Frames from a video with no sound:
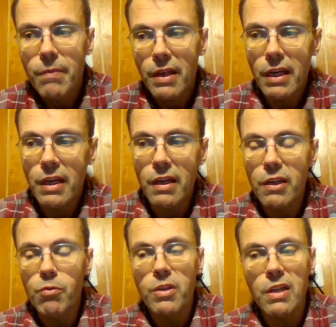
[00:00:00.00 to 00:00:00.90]
And
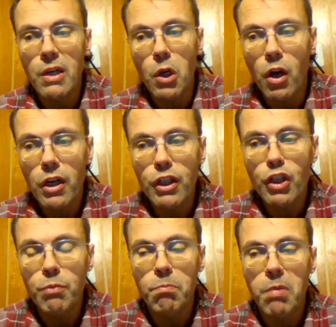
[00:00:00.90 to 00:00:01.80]
it was
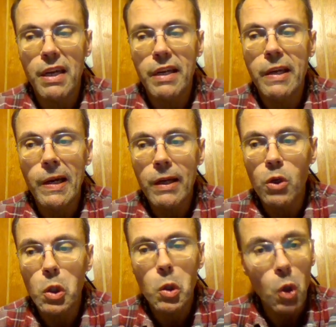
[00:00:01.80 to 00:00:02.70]
acknowledged by
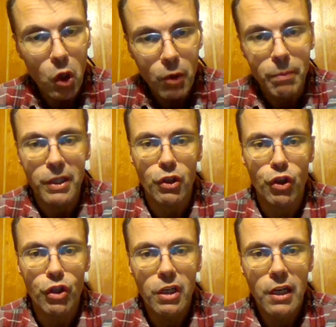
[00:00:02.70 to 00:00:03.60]
Gregor
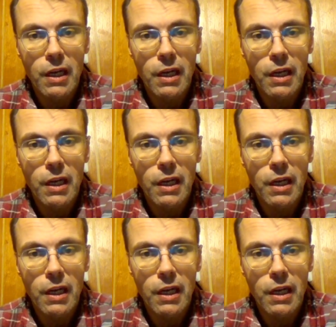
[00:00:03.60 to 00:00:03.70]
Golobič